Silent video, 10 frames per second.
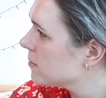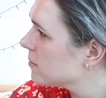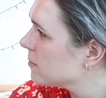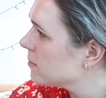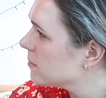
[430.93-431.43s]

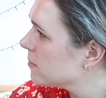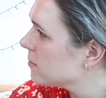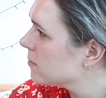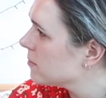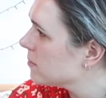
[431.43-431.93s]

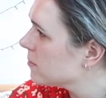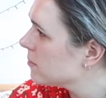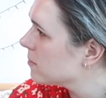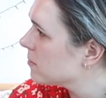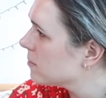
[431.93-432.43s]

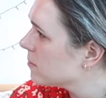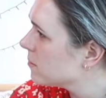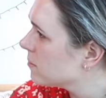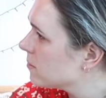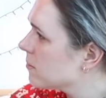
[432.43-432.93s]

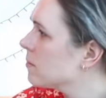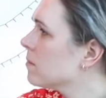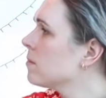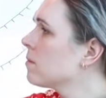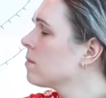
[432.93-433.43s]

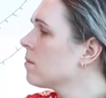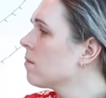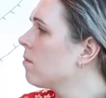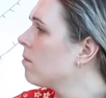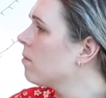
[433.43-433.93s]

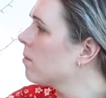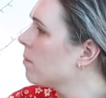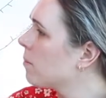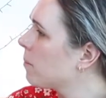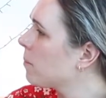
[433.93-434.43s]

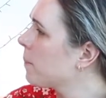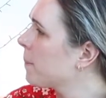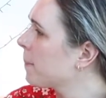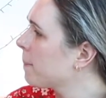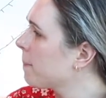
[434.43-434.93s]

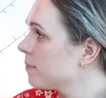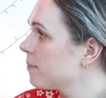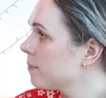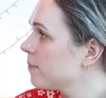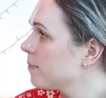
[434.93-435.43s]

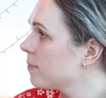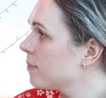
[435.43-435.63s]
The person shown says nothing.